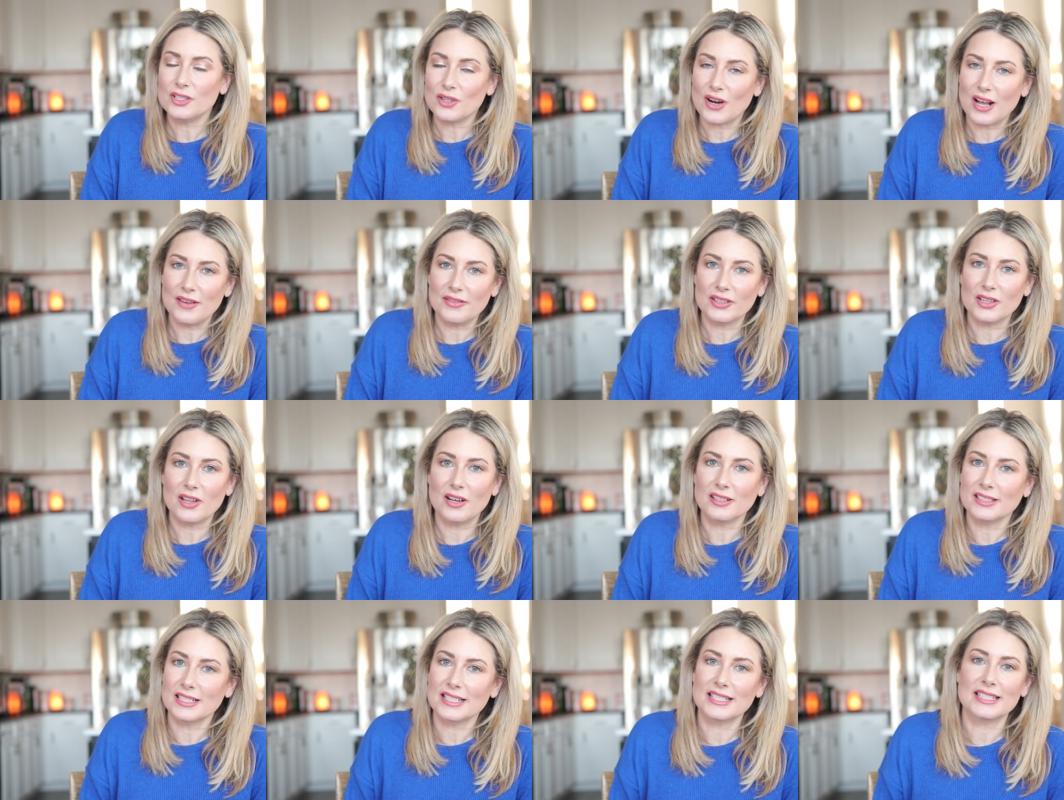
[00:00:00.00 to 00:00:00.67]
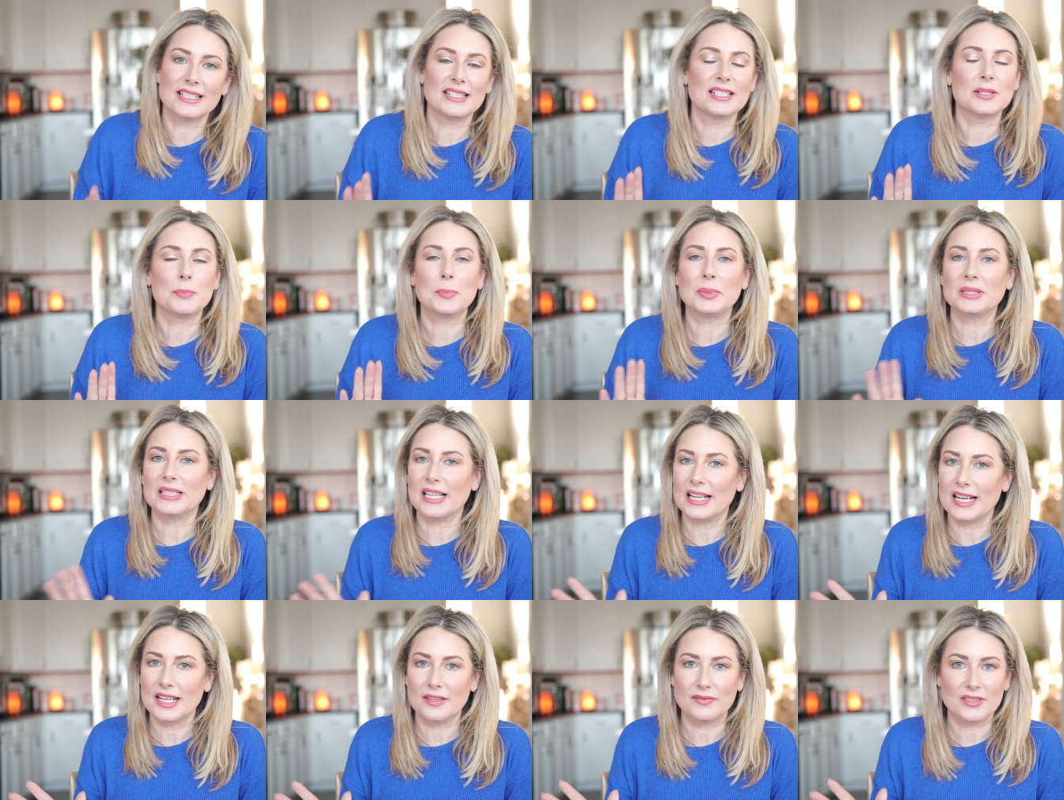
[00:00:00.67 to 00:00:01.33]
drive it long distance,
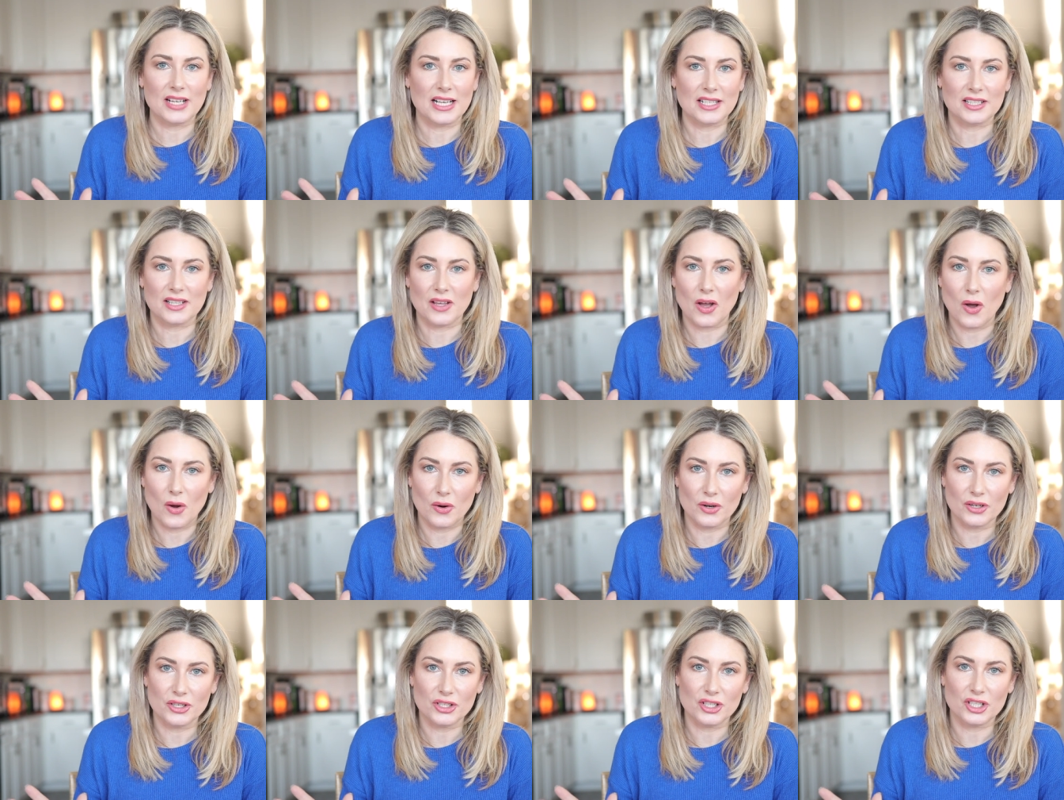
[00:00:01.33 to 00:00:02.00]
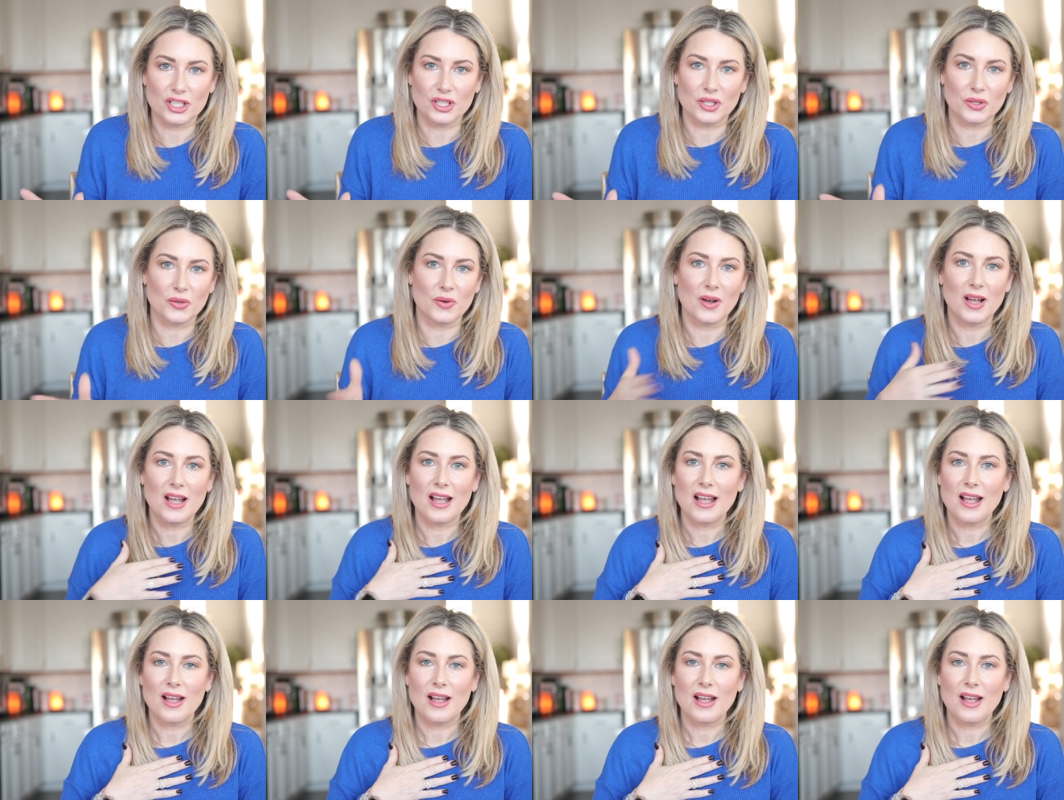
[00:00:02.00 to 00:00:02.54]
plenty of Tesla owners do.